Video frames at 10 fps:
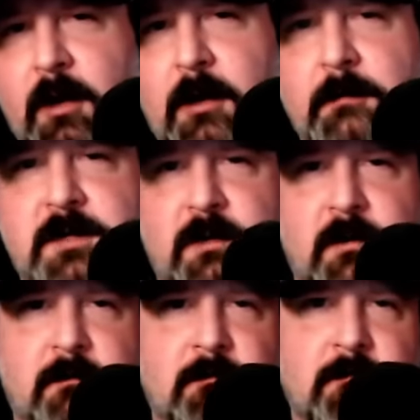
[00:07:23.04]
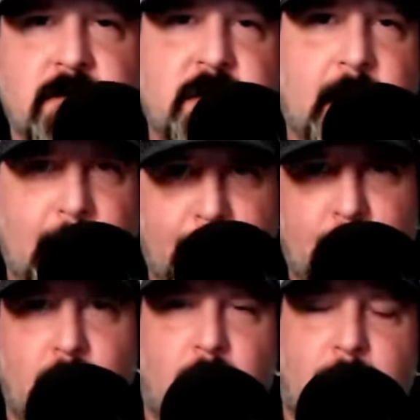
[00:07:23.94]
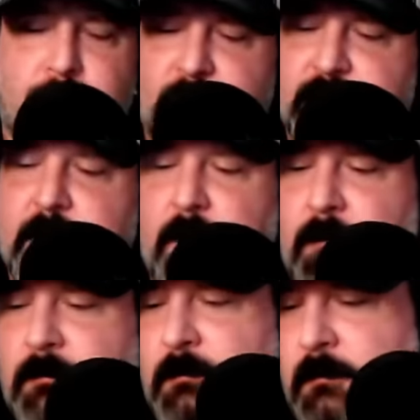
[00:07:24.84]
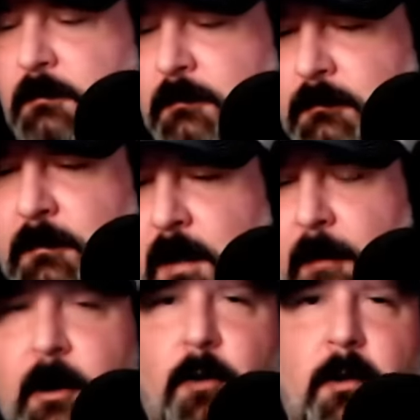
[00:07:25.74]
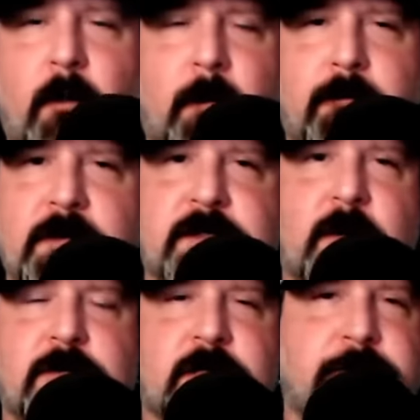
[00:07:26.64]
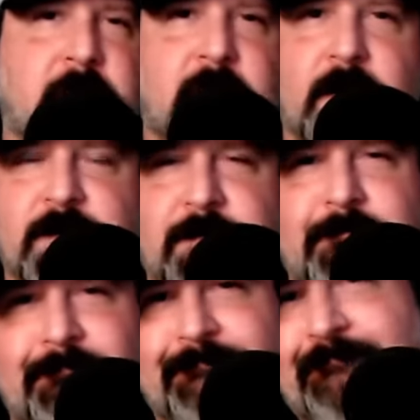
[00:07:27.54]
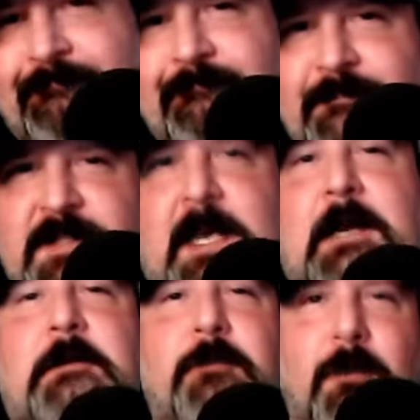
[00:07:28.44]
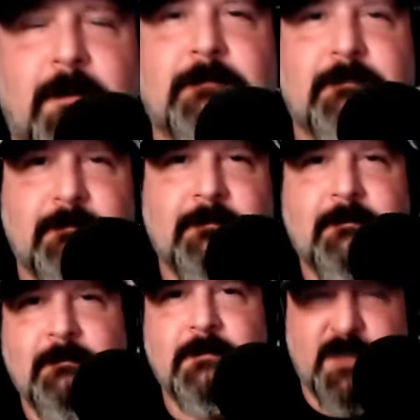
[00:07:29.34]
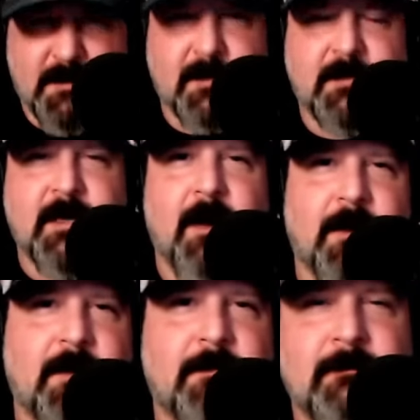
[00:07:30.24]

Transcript: it comes to Jay Lethal and Mark Briscoe, I'm going with Mark Briscoe just because standing for it. Sussex County.